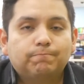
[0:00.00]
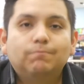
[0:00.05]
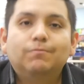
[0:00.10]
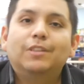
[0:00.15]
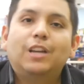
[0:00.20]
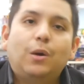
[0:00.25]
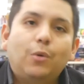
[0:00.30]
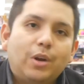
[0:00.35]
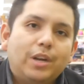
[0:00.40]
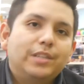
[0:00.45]

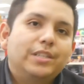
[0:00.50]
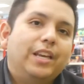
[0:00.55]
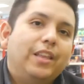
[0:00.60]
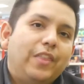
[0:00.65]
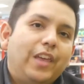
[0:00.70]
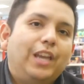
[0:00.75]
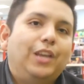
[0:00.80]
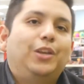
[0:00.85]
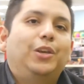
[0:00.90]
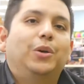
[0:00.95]
I want to say
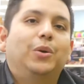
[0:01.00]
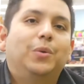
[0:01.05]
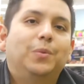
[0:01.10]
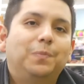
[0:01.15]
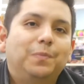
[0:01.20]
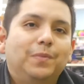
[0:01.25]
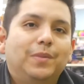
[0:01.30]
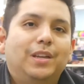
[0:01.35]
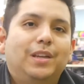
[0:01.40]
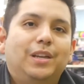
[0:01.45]
thank
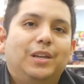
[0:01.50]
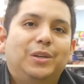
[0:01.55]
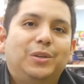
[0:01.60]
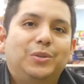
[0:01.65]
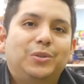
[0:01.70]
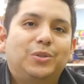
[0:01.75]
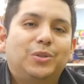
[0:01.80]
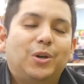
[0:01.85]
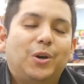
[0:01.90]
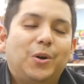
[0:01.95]
you.
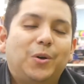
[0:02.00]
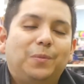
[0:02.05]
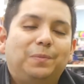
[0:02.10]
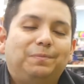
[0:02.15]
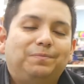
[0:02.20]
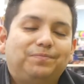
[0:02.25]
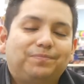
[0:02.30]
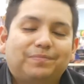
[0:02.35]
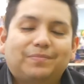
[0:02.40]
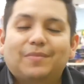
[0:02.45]
So
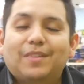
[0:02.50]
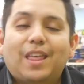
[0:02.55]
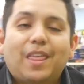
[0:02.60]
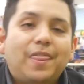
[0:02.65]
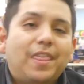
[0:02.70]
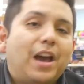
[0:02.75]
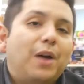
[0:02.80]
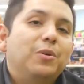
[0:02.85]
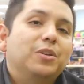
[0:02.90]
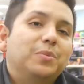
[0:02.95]

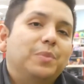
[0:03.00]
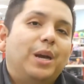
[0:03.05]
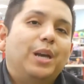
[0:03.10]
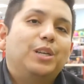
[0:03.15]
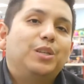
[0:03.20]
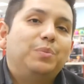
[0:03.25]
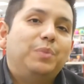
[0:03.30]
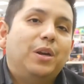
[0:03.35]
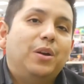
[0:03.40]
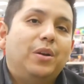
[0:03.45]
that was my
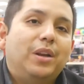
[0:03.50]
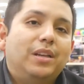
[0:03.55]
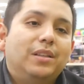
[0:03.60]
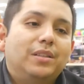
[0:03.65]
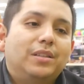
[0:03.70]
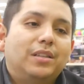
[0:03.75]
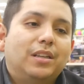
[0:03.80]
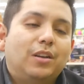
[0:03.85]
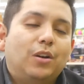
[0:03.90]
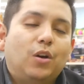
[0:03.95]

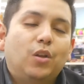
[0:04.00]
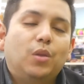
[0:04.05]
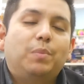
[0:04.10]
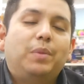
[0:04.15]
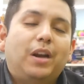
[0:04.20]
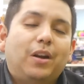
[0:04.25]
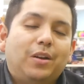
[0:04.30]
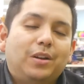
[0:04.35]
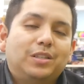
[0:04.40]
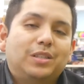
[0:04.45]
experience and all the
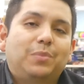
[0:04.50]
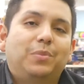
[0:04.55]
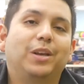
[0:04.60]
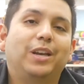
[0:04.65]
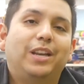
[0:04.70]
pairings I played